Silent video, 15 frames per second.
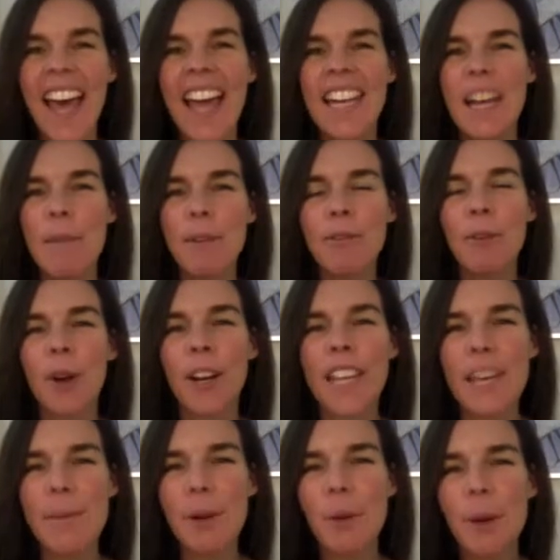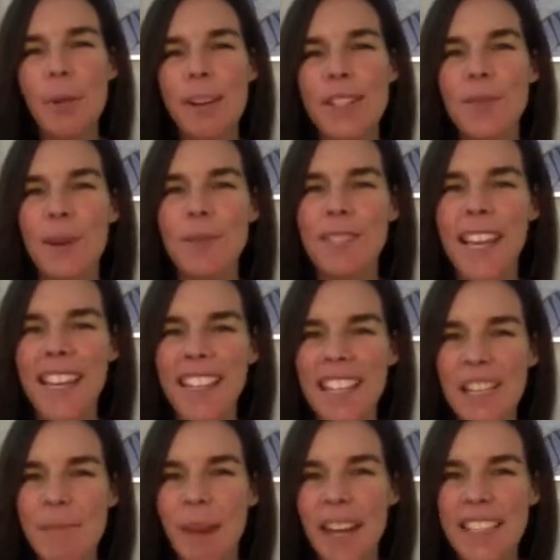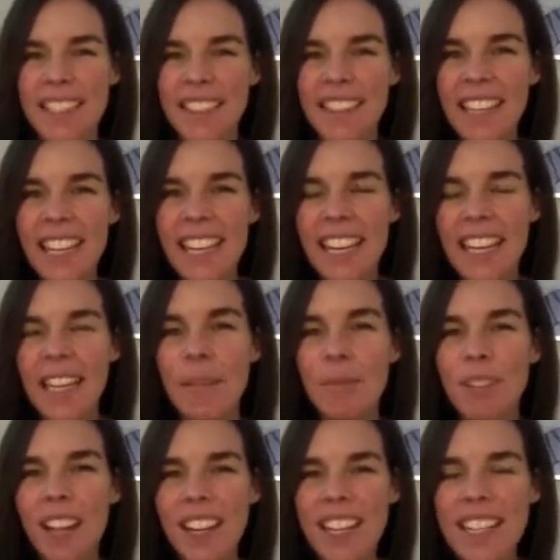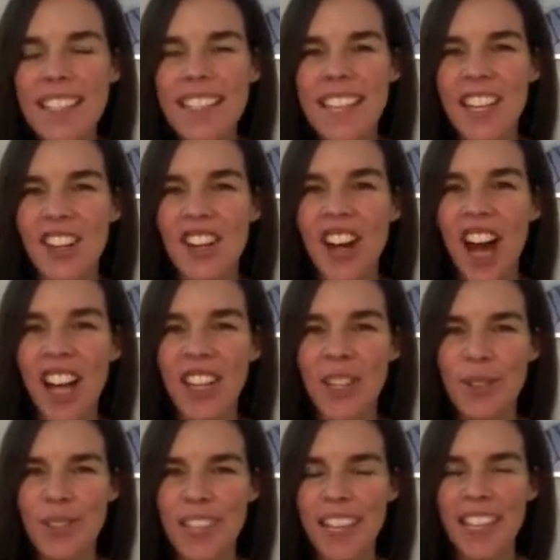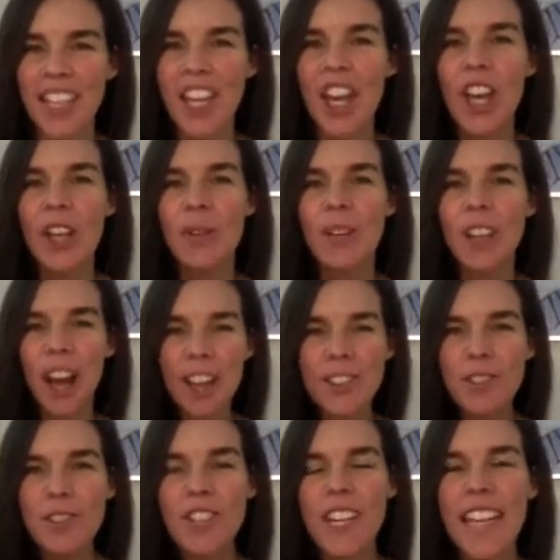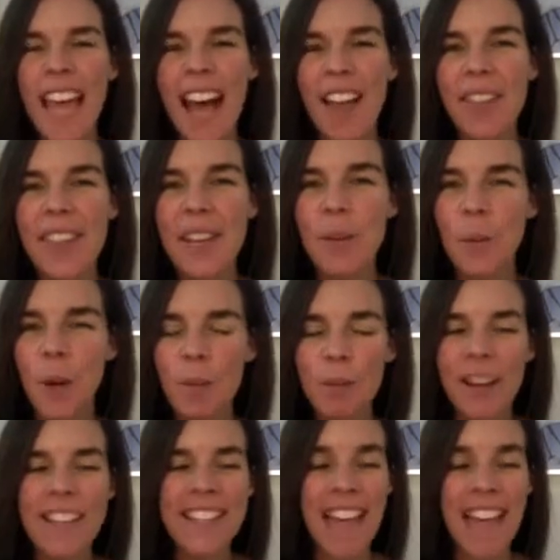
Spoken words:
Number 4, keep your WordPress website clean by deleting plugins that you're not using. You can also check out the WordPress